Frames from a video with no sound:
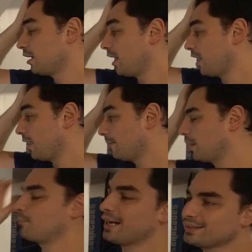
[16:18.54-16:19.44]
Um,
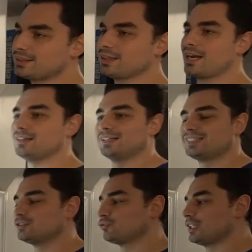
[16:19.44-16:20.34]
but basically, again, this
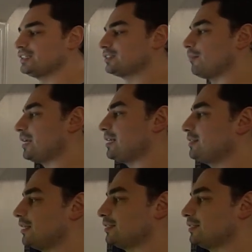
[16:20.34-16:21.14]
is really somebody,